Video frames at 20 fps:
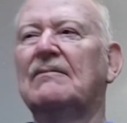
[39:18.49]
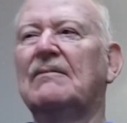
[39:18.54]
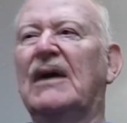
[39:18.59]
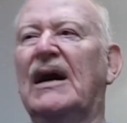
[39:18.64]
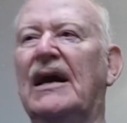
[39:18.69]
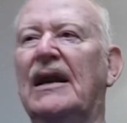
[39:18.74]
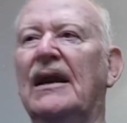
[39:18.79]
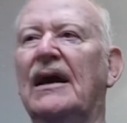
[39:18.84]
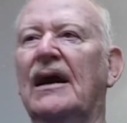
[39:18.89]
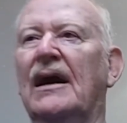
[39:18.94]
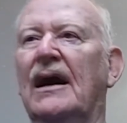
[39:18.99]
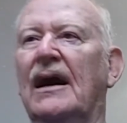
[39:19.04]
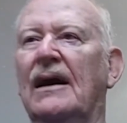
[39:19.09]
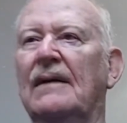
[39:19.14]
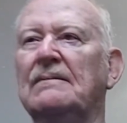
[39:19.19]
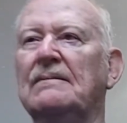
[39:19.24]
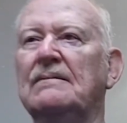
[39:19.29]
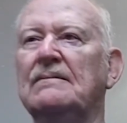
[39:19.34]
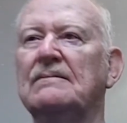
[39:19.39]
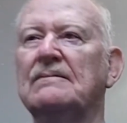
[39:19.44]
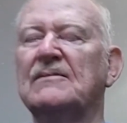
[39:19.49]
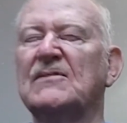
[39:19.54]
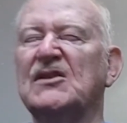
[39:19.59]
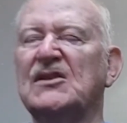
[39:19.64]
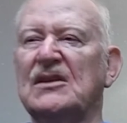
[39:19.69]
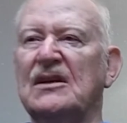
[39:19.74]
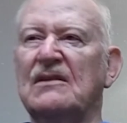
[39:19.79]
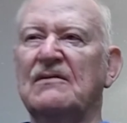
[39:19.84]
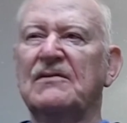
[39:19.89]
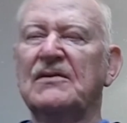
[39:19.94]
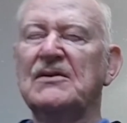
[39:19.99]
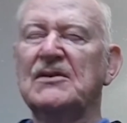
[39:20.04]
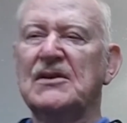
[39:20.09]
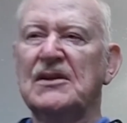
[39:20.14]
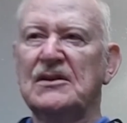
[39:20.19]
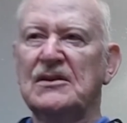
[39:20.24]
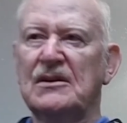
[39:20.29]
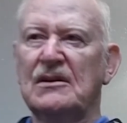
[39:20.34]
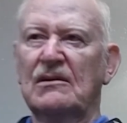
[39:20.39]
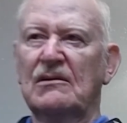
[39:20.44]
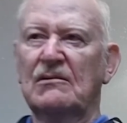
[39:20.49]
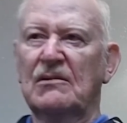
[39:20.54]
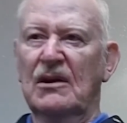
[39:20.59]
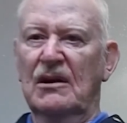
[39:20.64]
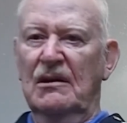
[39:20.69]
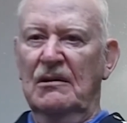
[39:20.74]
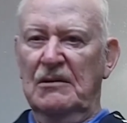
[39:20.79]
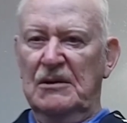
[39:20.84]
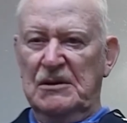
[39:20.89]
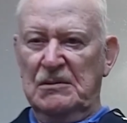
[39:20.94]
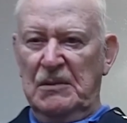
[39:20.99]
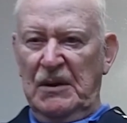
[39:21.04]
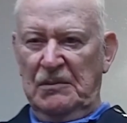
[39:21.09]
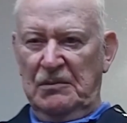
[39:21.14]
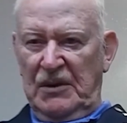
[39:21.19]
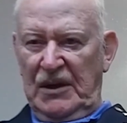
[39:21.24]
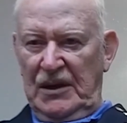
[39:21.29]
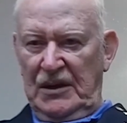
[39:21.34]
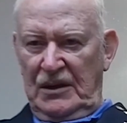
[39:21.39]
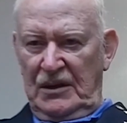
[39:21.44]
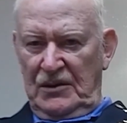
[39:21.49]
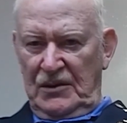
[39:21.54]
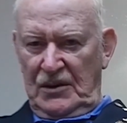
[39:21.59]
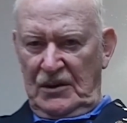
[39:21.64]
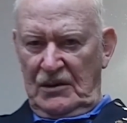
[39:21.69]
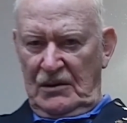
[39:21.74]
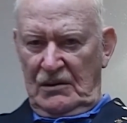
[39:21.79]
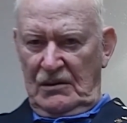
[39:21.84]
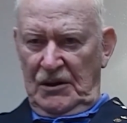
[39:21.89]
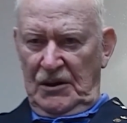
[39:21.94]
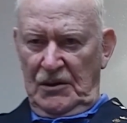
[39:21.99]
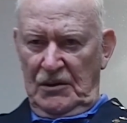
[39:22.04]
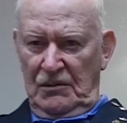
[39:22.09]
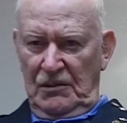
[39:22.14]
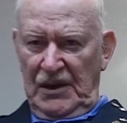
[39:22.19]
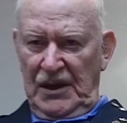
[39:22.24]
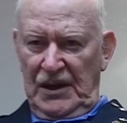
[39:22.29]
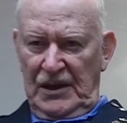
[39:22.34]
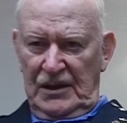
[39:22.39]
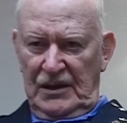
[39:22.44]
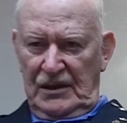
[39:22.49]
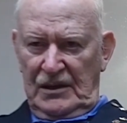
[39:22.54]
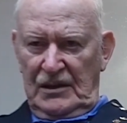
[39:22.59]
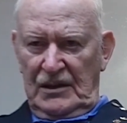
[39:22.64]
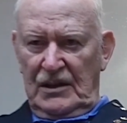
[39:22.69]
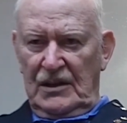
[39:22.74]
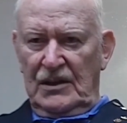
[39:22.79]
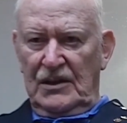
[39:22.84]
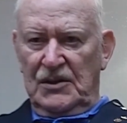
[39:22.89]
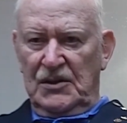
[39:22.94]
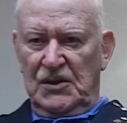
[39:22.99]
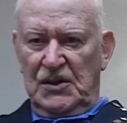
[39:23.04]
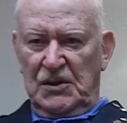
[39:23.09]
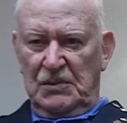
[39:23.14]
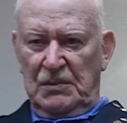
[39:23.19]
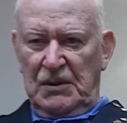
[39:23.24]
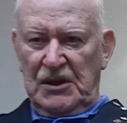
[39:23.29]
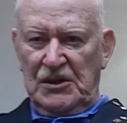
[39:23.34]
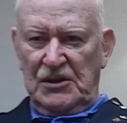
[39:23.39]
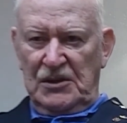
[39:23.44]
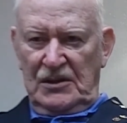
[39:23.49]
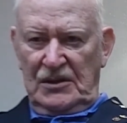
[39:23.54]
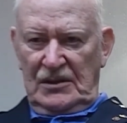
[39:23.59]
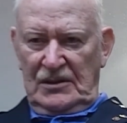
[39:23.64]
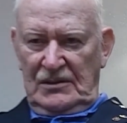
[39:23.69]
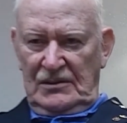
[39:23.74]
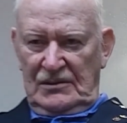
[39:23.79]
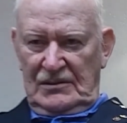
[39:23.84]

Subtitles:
But San Francisco, where I was met by another courier, we had a special